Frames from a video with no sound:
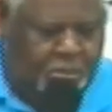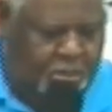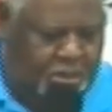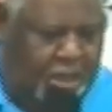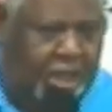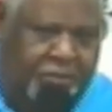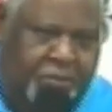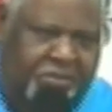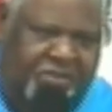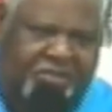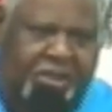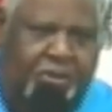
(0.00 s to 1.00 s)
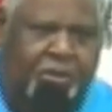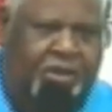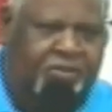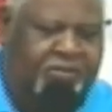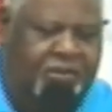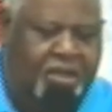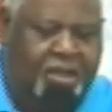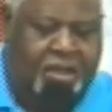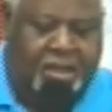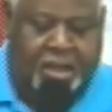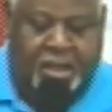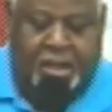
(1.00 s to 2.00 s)
Okay, there was a sequence
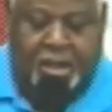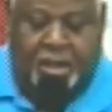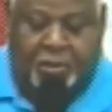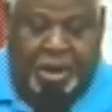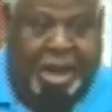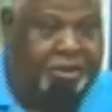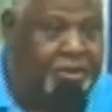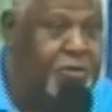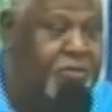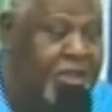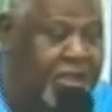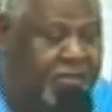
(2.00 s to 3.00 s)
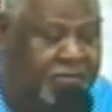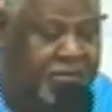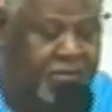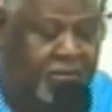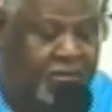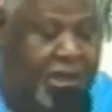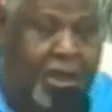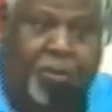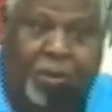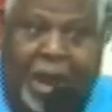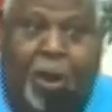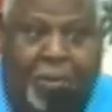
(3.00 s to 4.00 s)
when I do this,
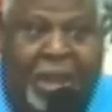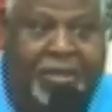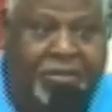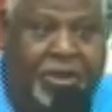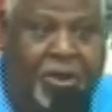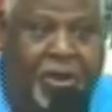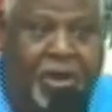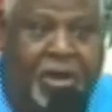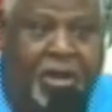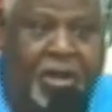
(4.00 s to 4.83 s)
when I obey the Lord,